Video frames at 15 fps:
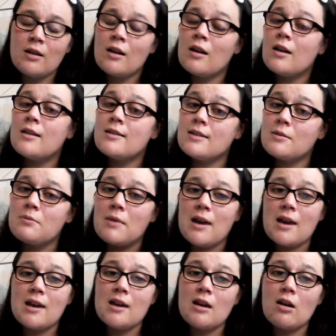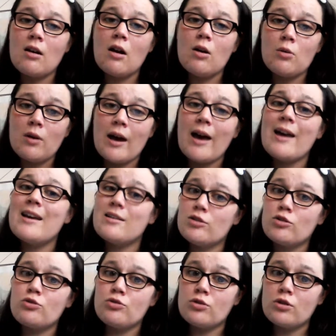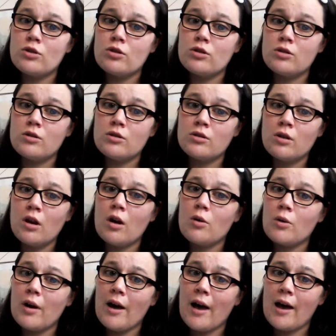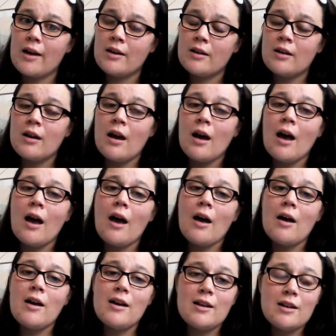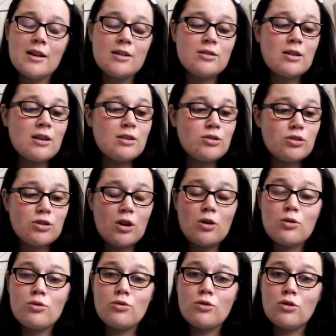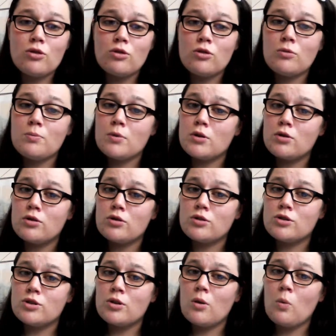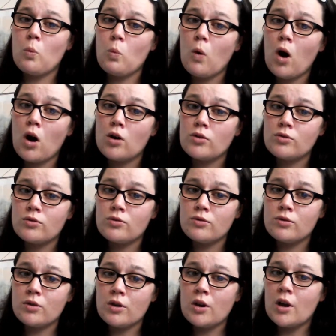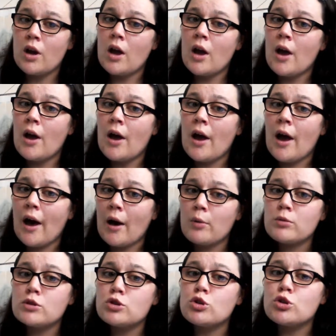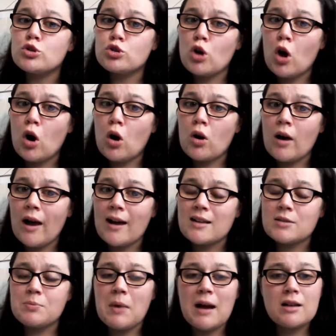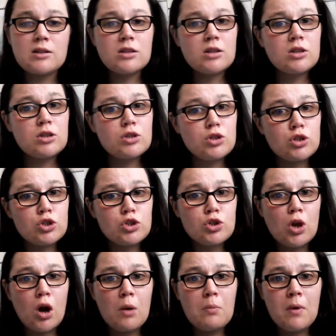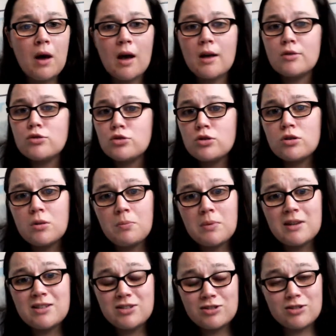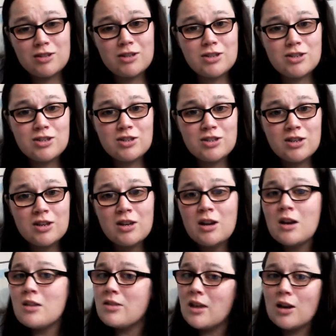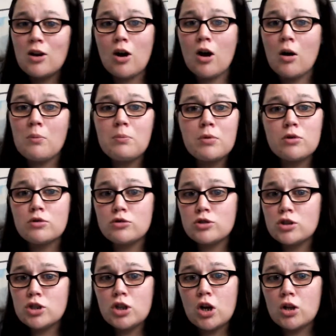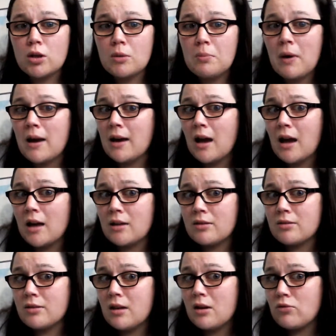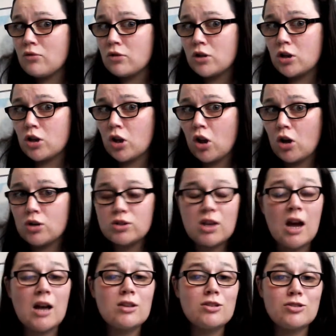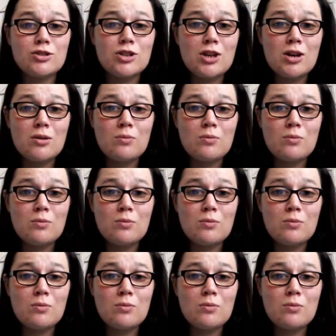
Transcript: To me, okay, it's cruel, okay? It is, it's so cruel because one, how is your dog expected to stop and do the business? They can't because you're on a bike and they're running alongside. too.